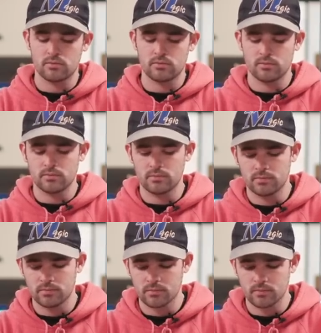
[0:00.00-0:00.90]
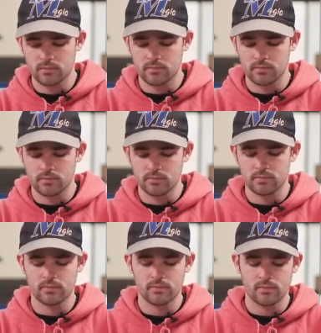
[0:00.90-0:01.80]

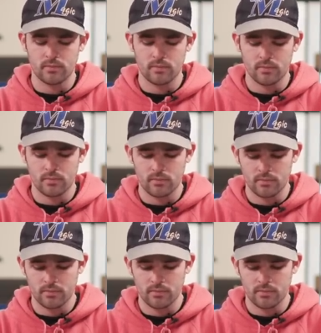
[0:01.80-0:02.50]
Nothing is said.